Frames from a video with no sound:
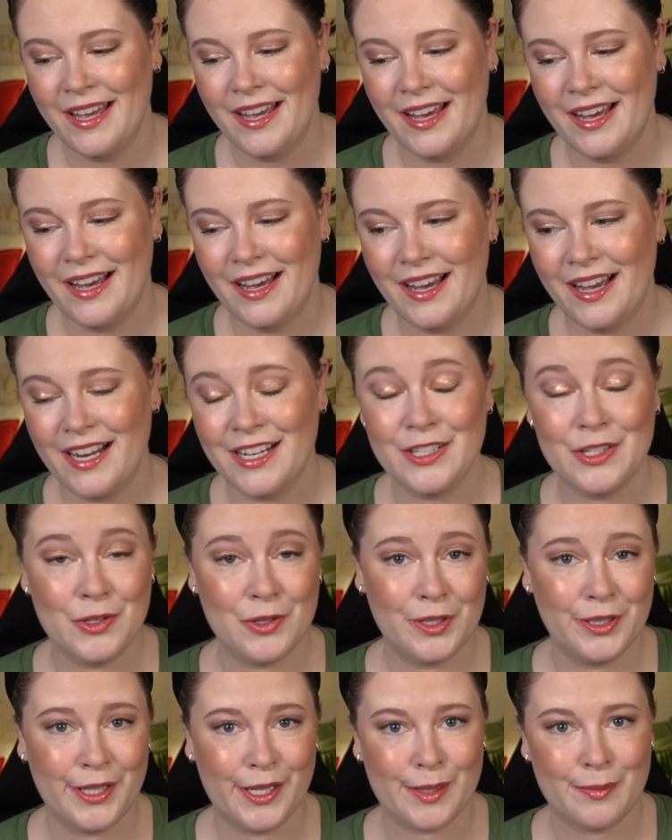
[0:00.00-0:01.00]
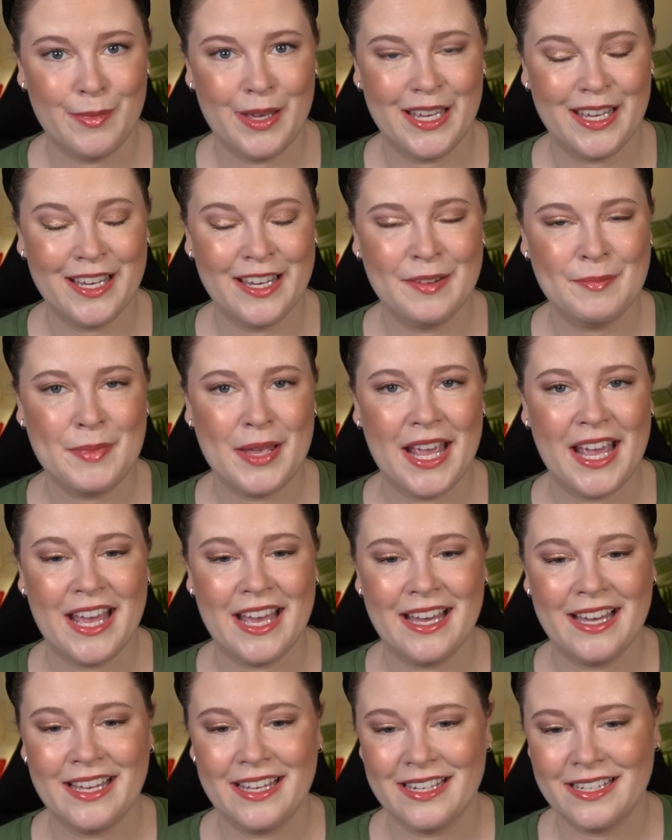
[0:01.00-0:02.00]
uh, I do collect makeup,
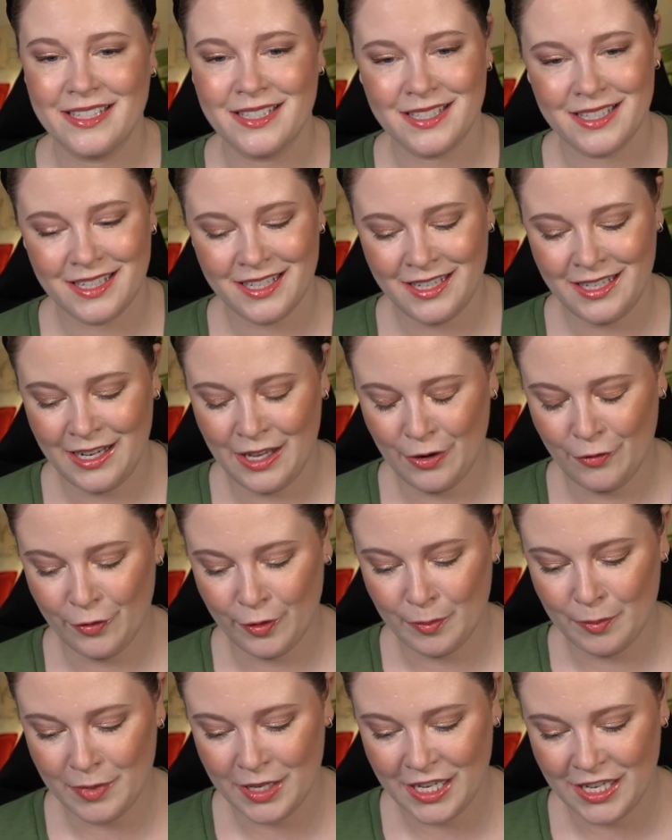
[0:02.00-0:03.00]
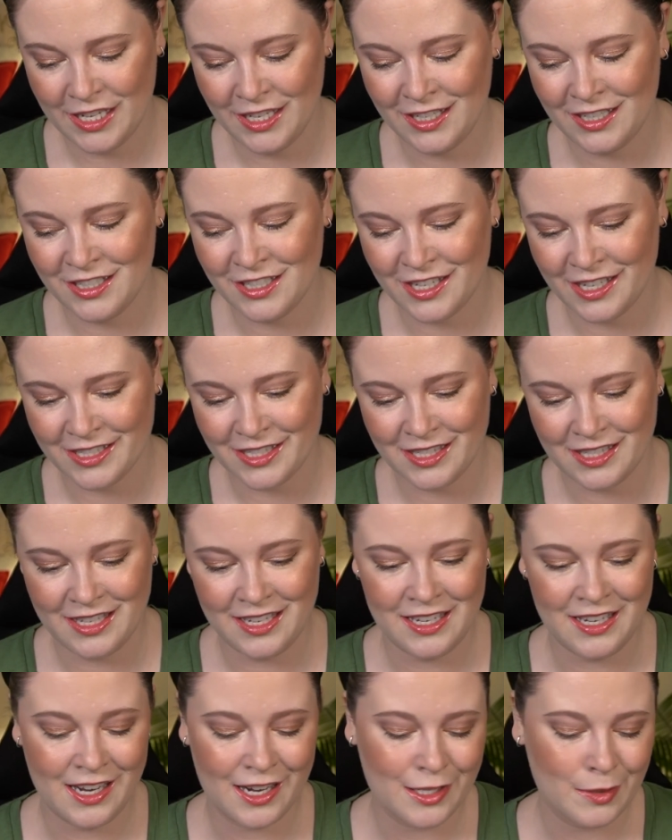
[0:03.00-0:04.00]
and you know, for me, just
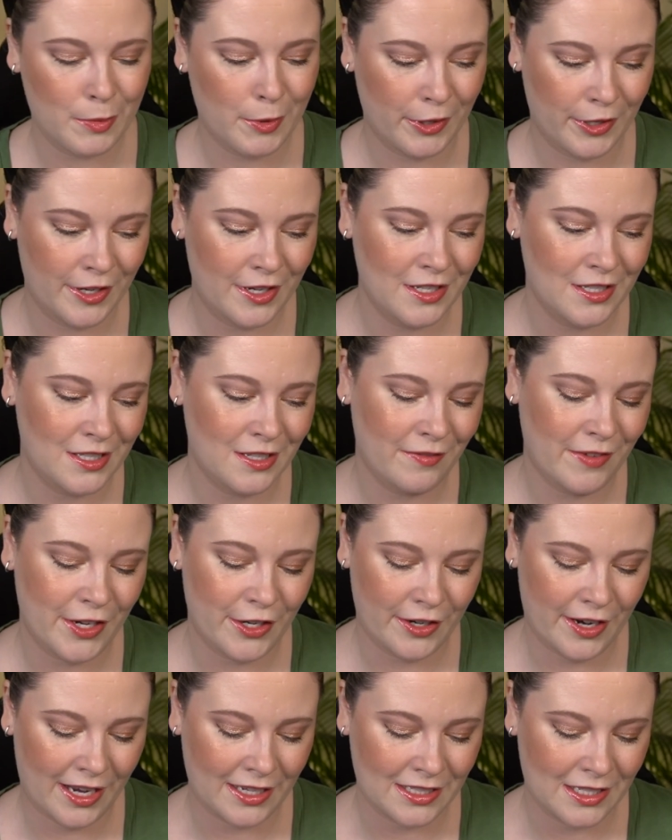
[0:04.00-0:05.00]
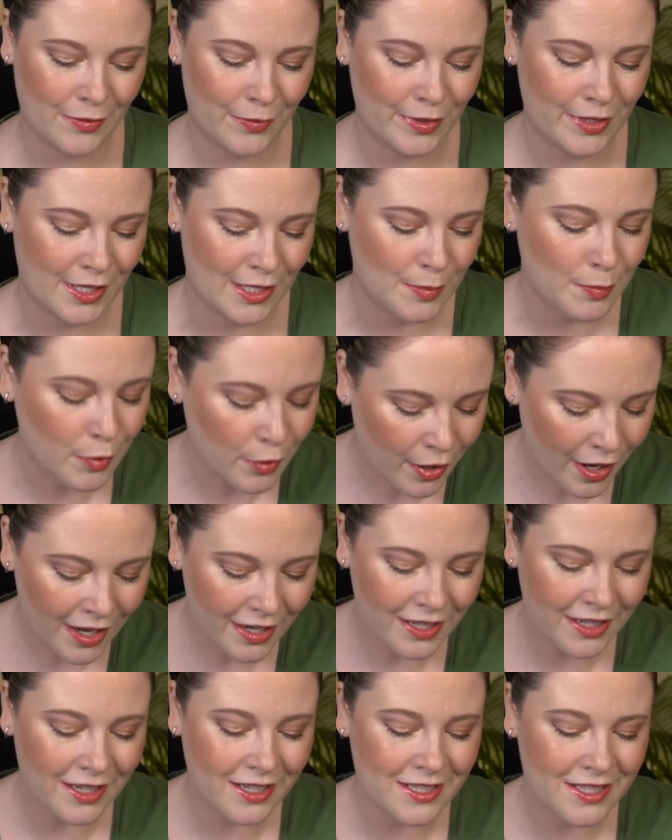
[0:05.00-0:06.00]
the experience of interacting with these
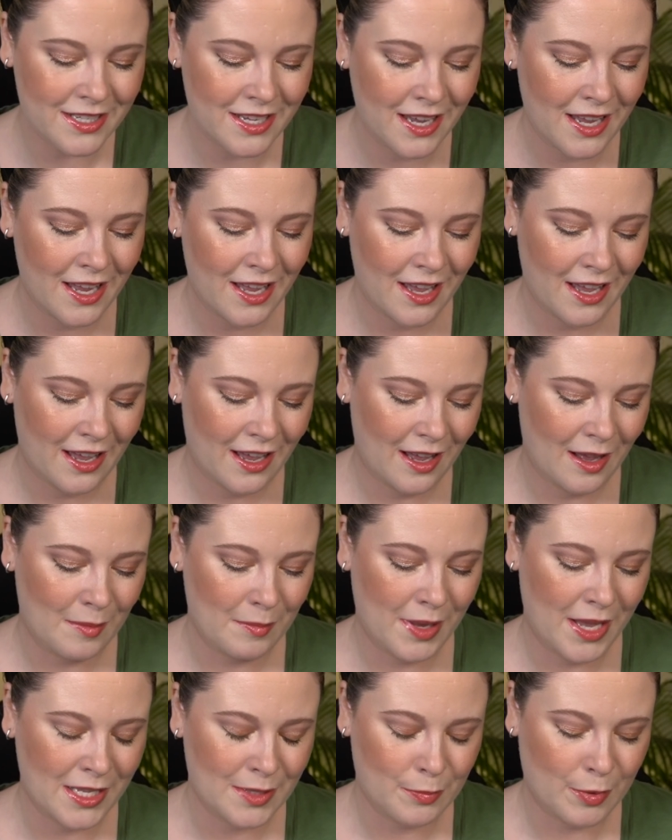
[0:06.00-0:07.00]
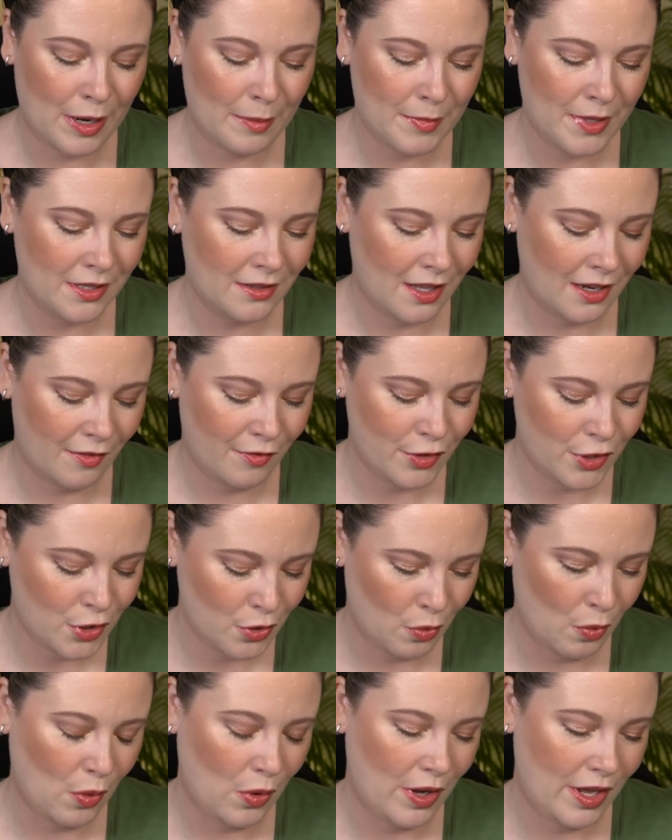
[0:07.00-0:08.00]
products um, has brought me a lot of
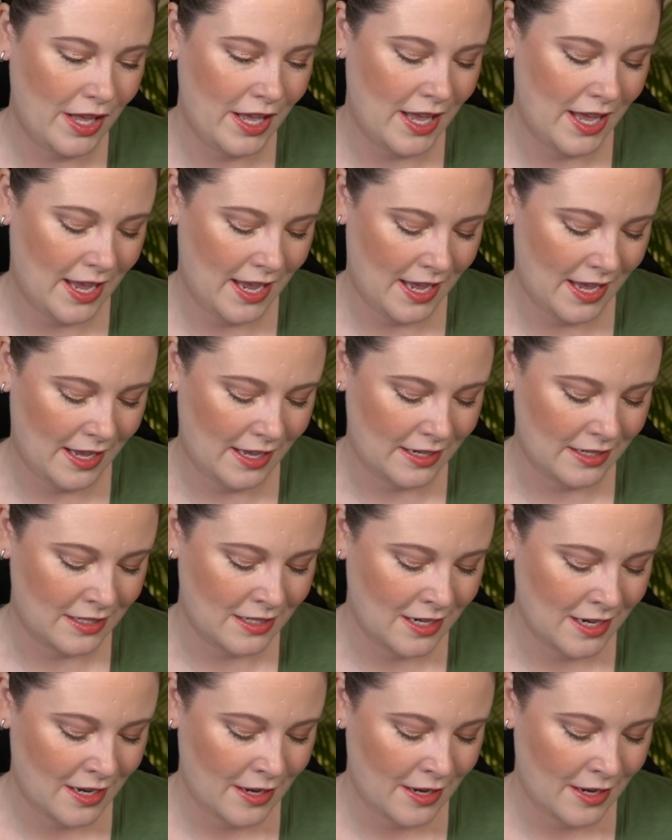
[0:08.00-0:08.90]
joy, and